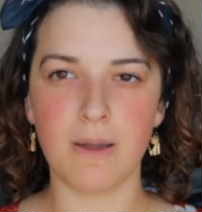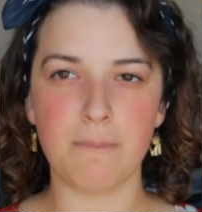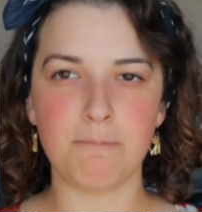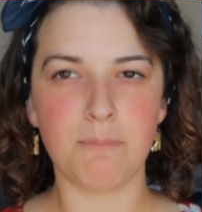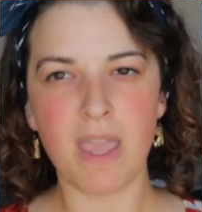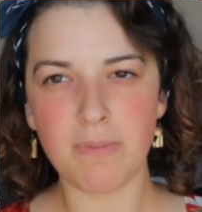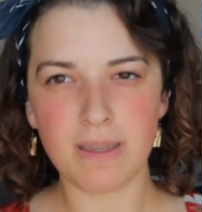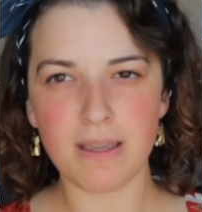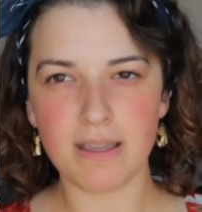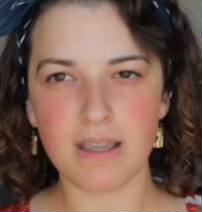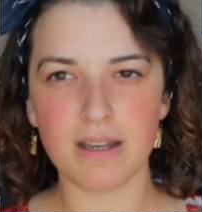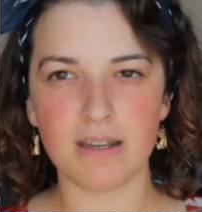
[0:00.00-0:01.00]

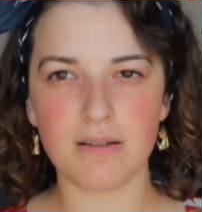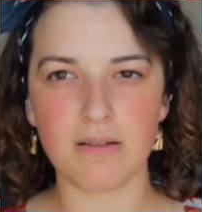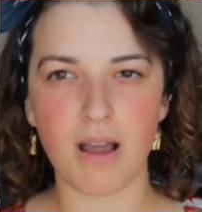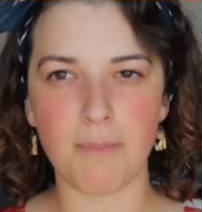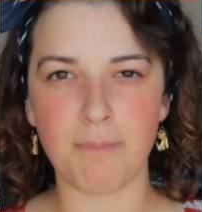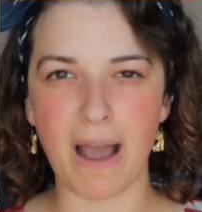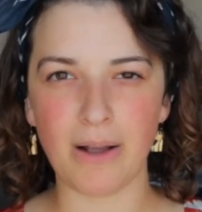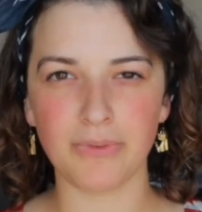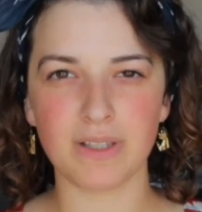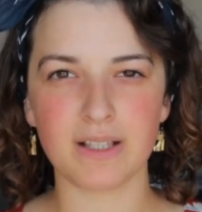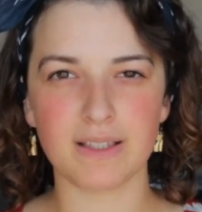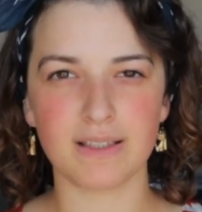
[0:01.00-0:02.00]
maybe about
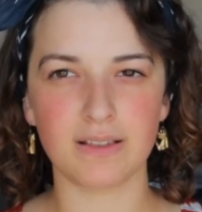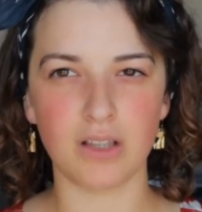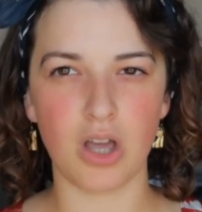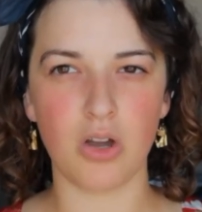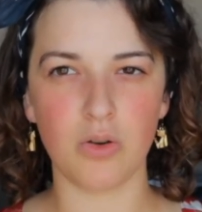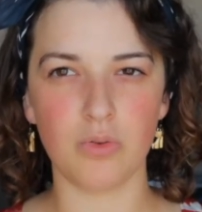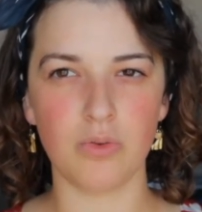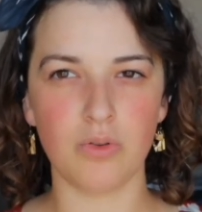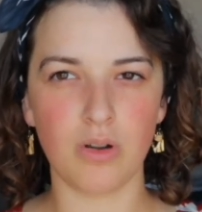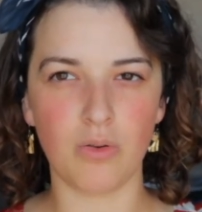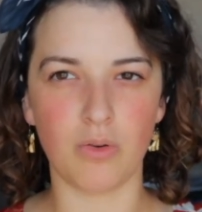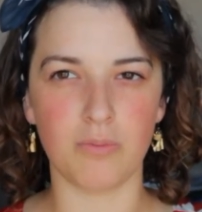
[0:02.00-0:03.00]
this low,
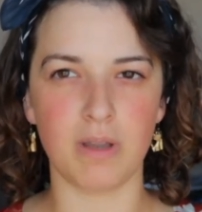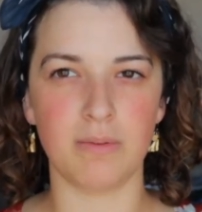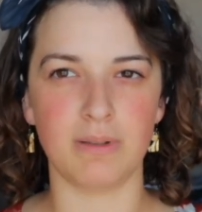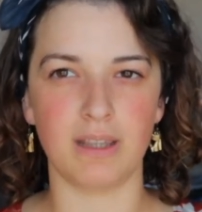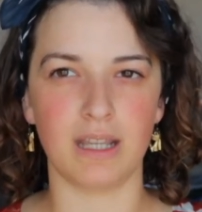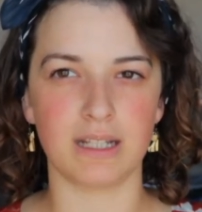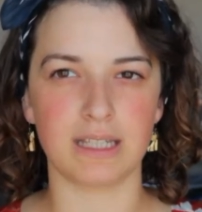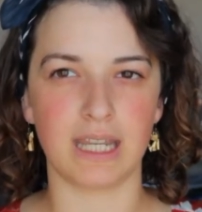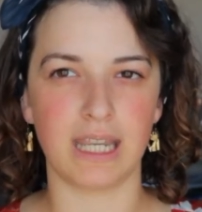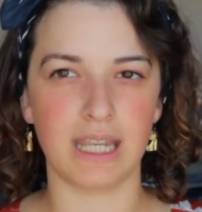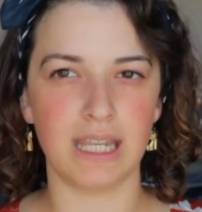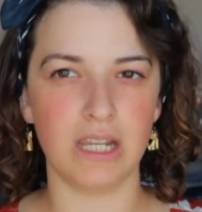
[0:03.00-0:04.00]
or maybe like to
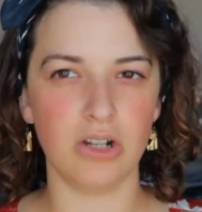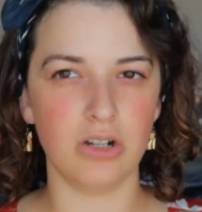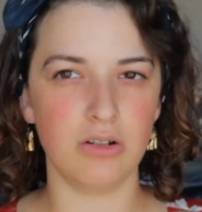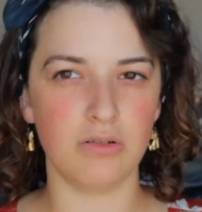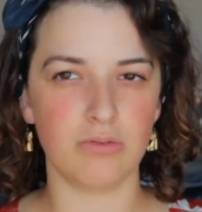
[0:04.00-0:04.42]
here.